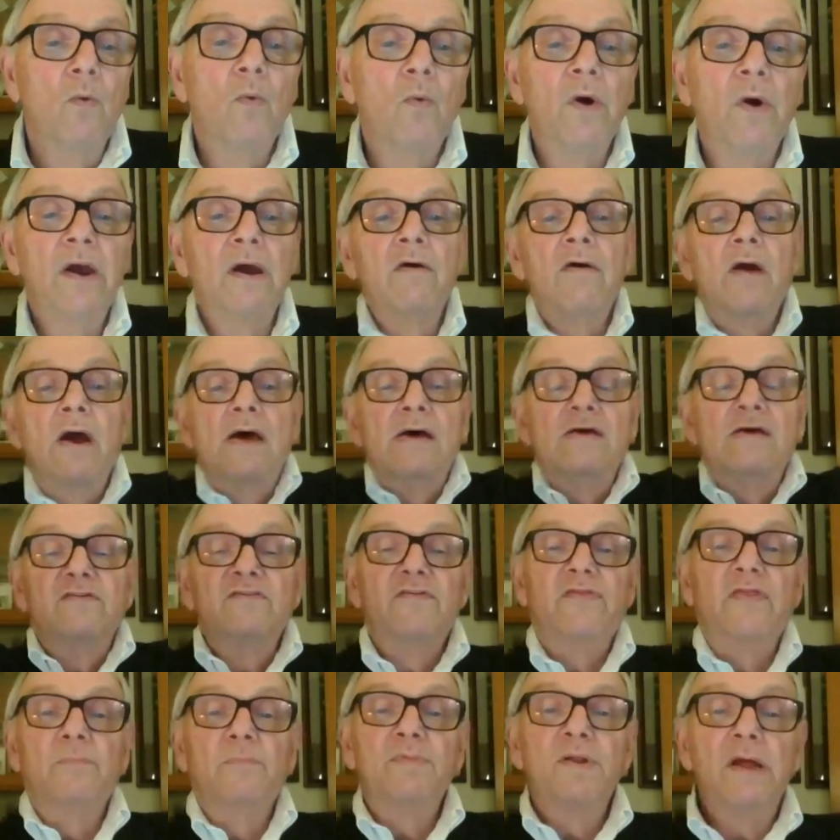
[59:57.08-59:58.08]

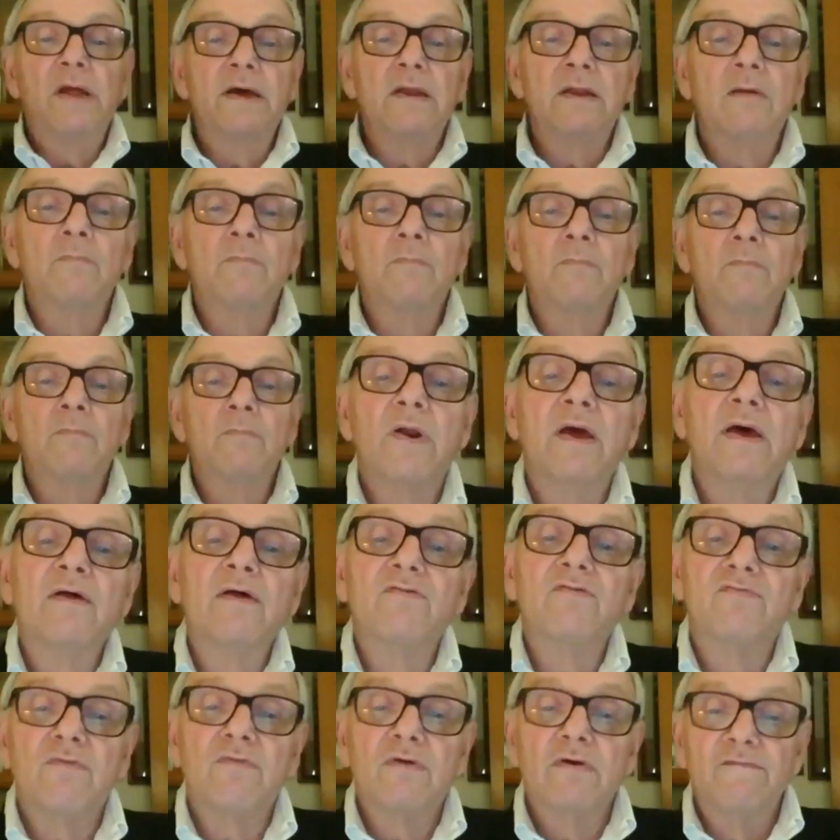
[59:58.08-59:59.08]
whereas the planning board
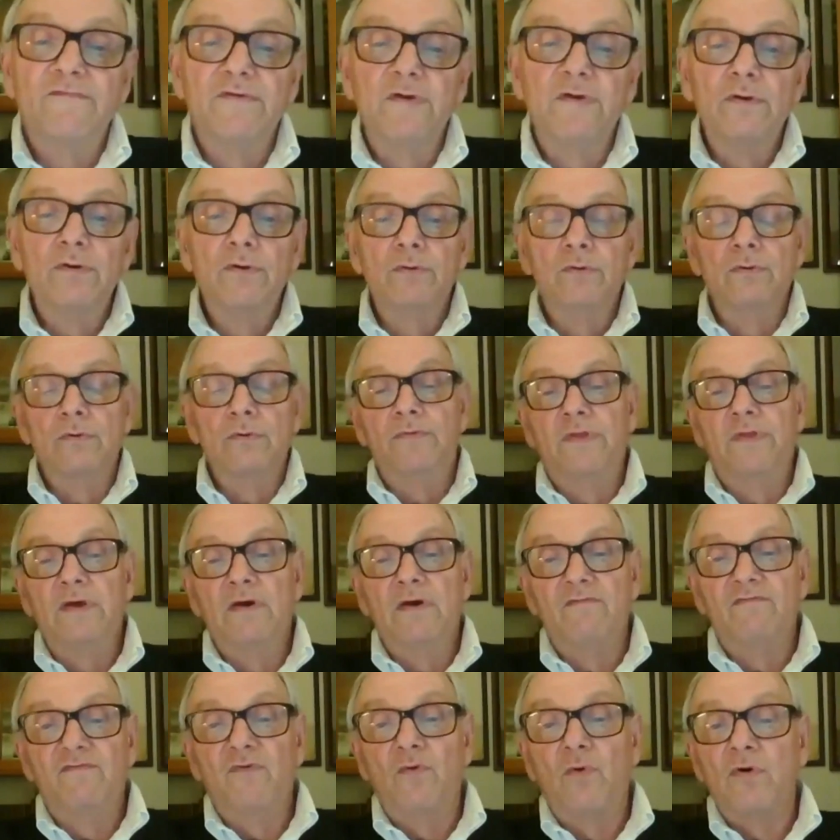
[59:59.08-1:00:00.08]
has reviewed
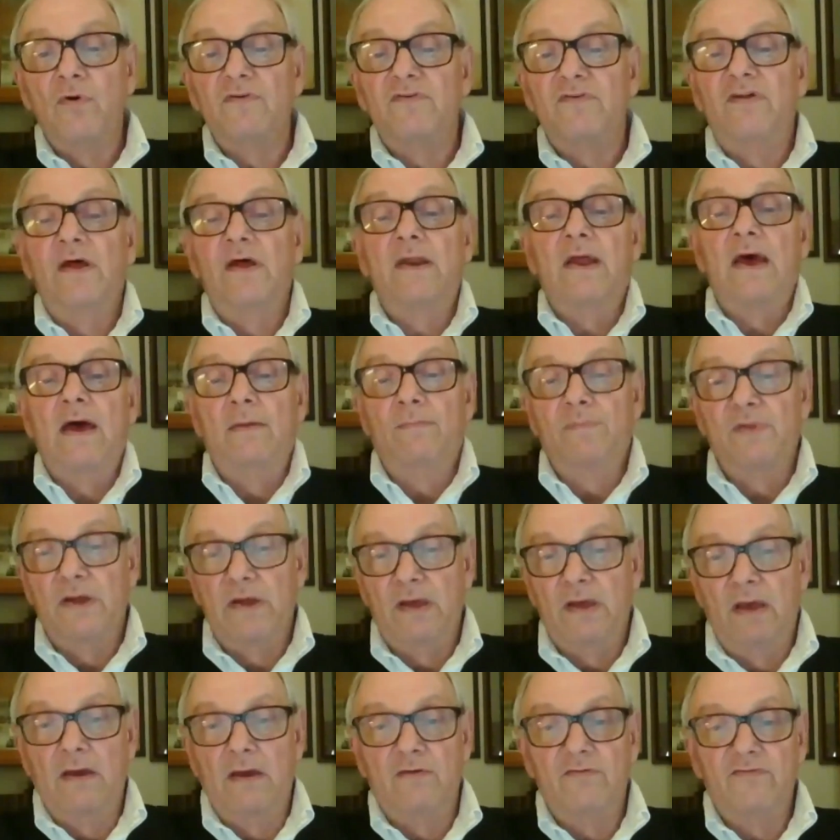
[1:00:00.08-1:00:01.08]
the aforesaid
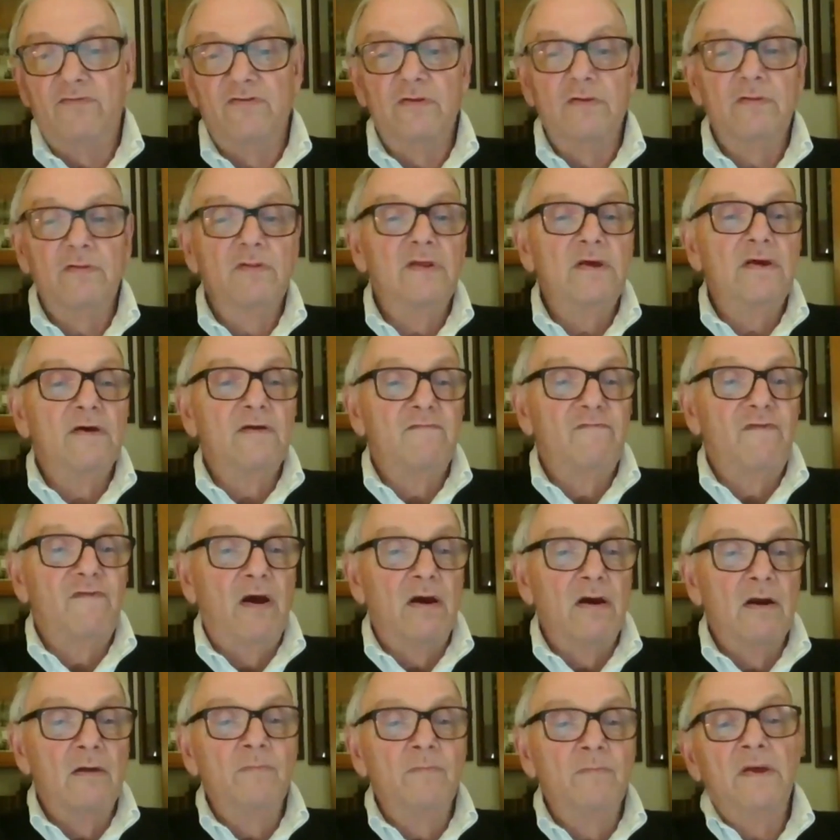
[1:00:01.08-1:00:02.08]
application, the
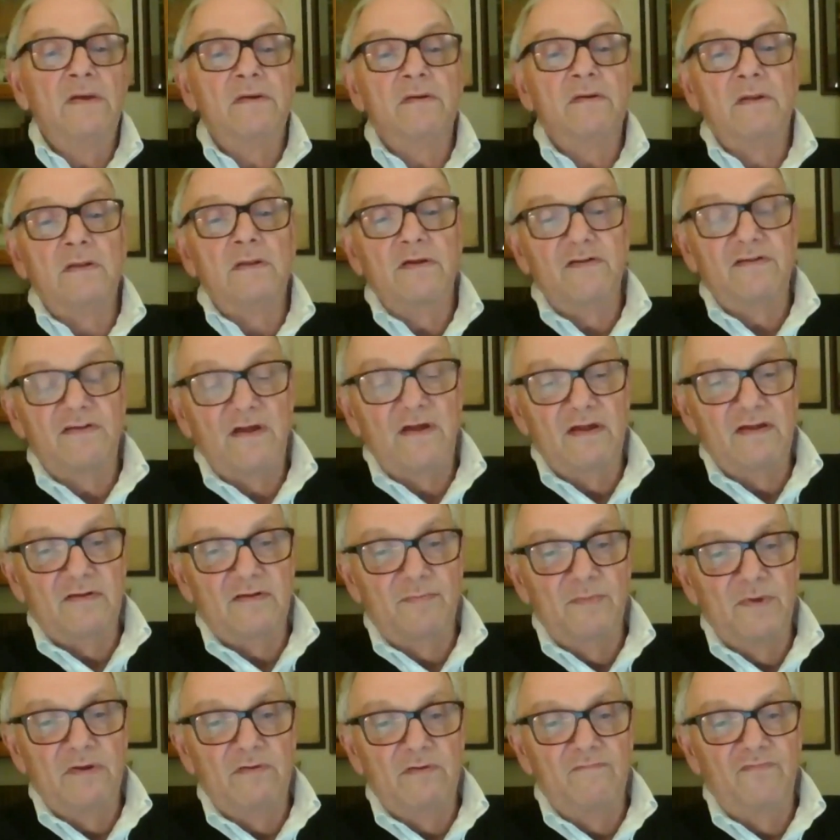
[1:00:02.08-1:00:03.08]
environmental
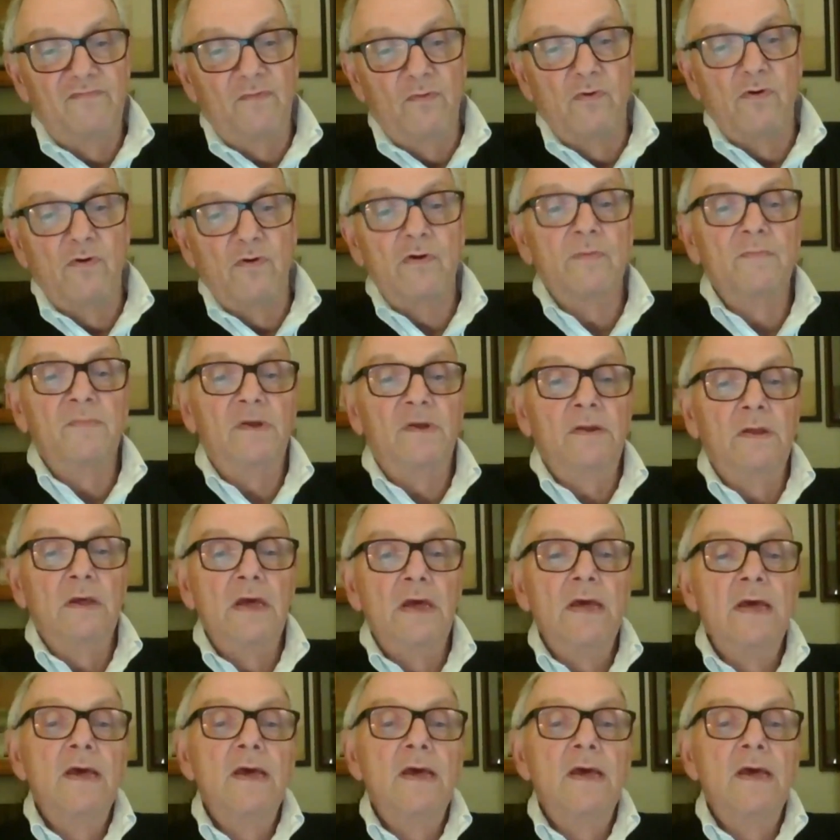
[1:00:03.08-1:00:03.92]
assessment form